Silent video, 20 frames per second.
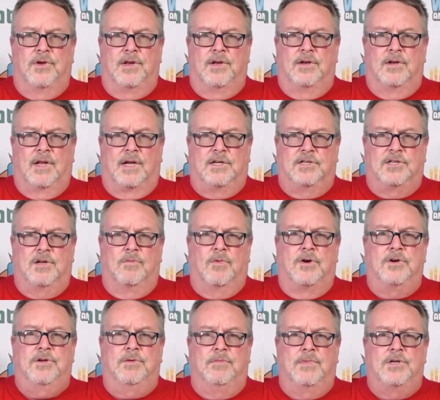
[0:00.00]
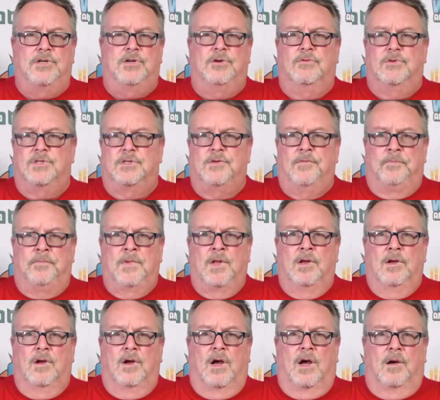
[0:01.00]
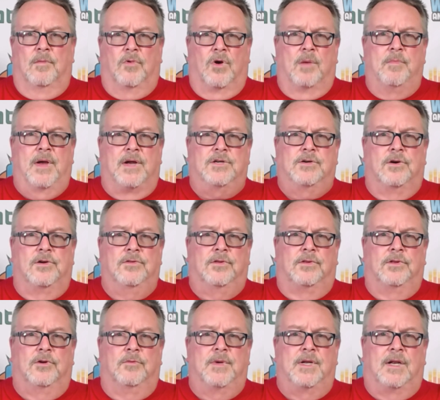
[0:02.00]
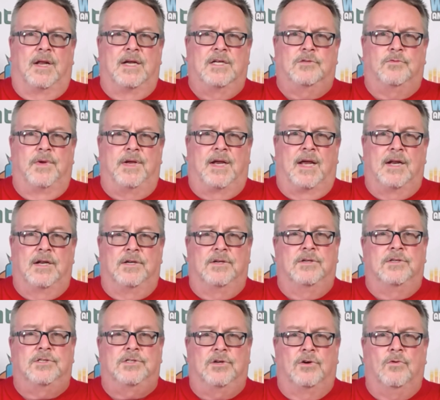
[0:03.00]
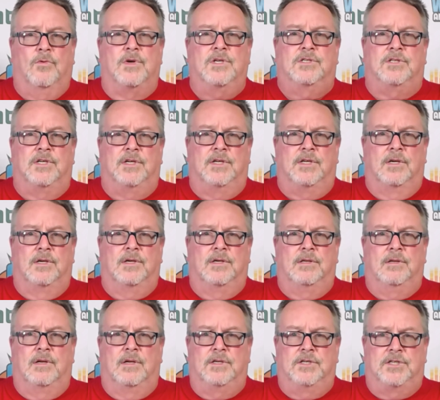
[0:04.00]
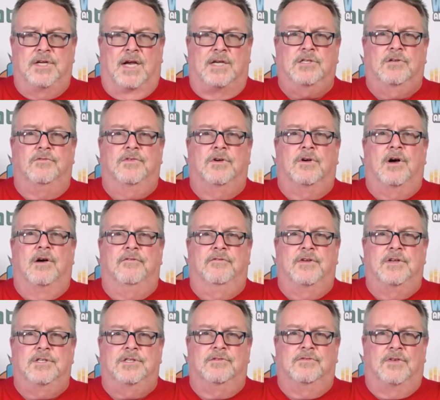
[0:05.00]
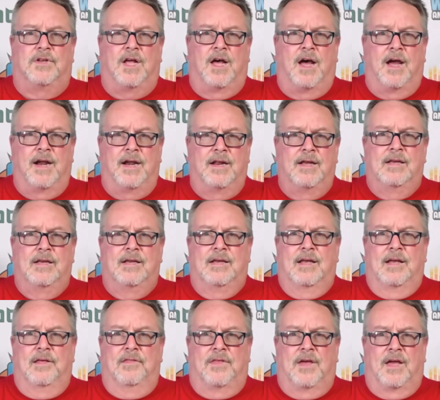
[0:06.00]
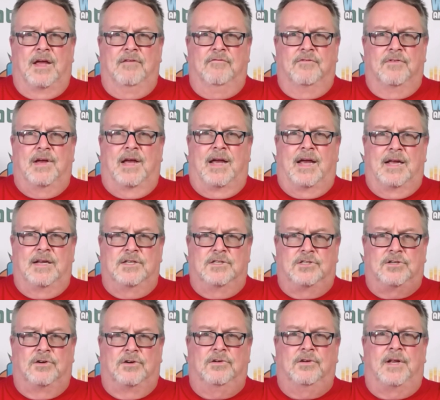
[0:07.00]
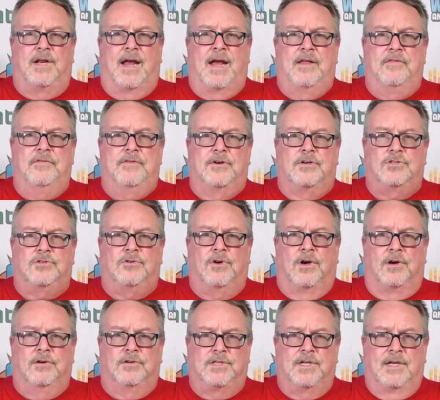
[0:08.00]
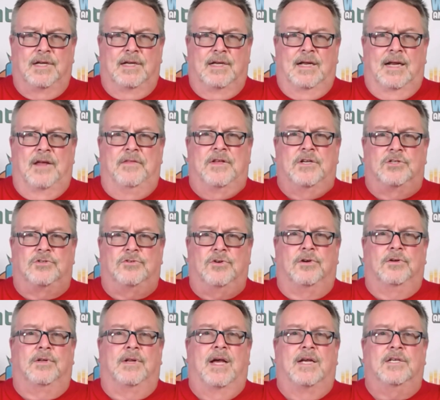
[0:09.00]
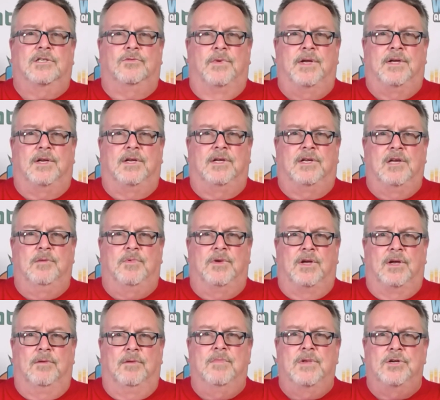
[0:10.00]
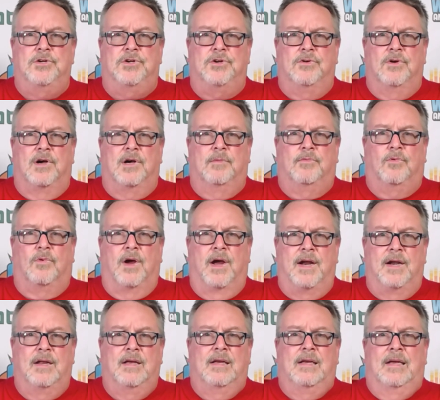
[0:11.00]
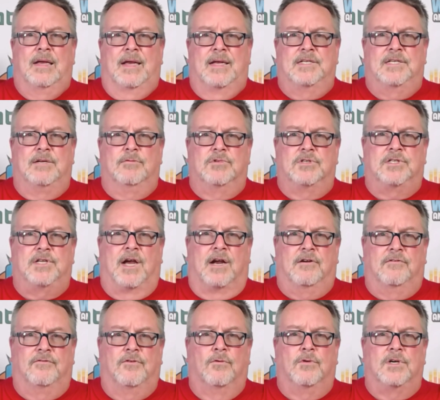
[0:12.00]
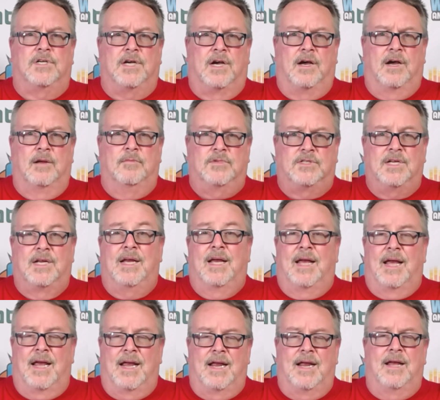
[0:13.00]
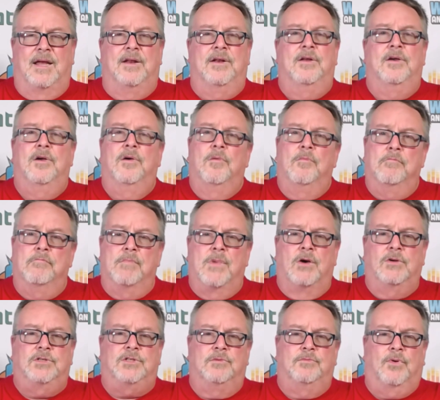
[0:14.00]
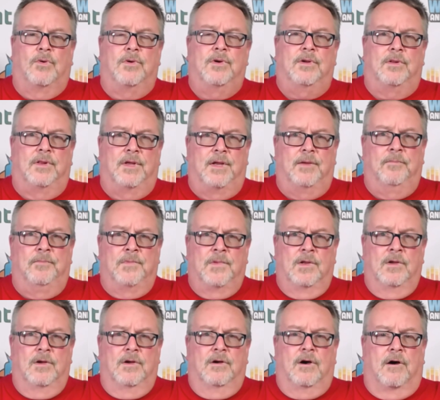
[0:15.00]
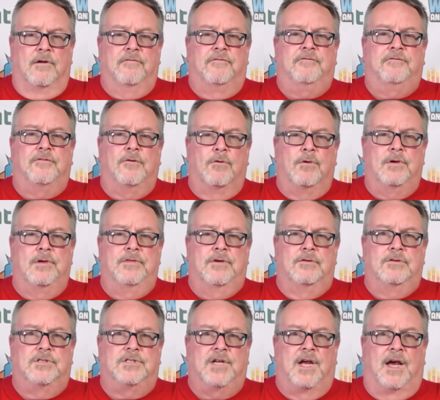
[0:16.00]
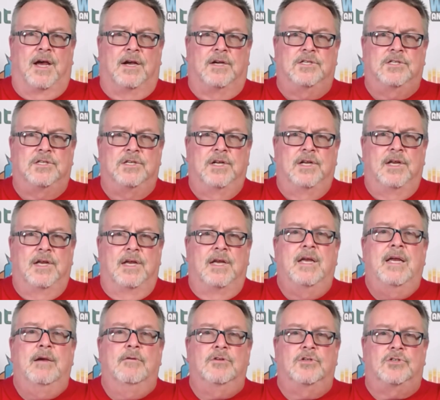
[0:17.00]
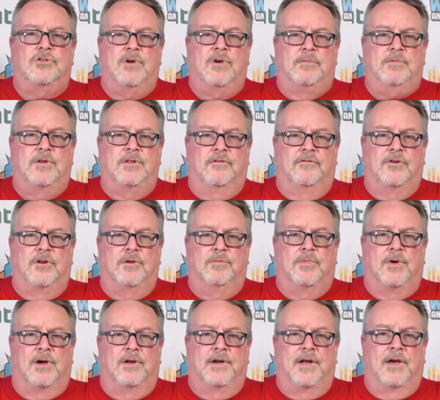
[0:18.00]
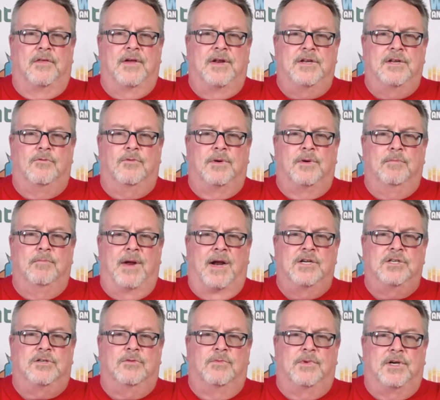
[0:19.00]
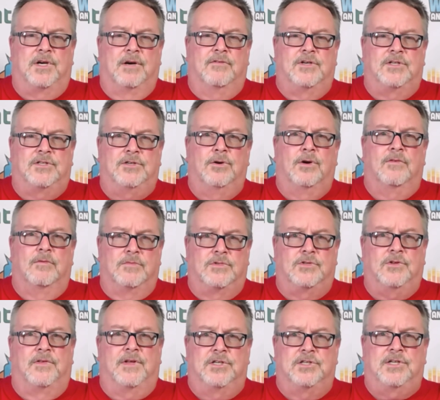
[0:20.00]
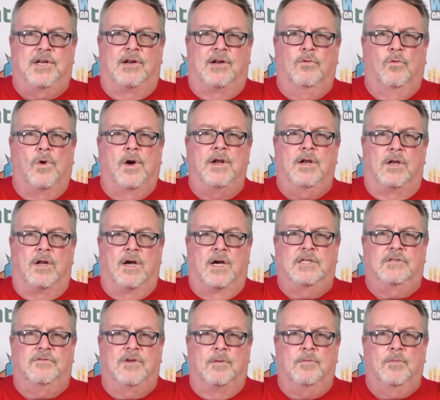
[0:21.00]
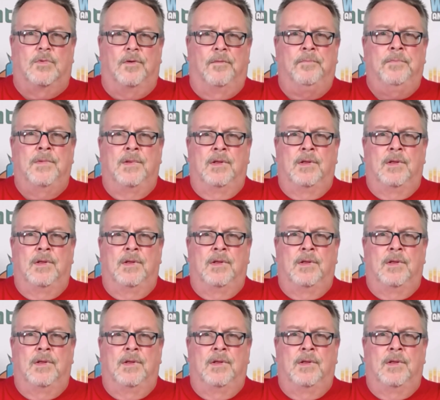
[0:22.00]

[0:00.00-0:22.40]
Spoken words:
And like I said, Minshew was brought back to earth a little bit last week, and so was the Jacksonville offensive line. They've certainly had their struggles, and they struggled last week keeping Minshew upright as he was sacked 4 times. And most importantly, on 4 of those sacks, he was stripped of the football. Now, they did manage to recover two of them, so they just had one lost fumble.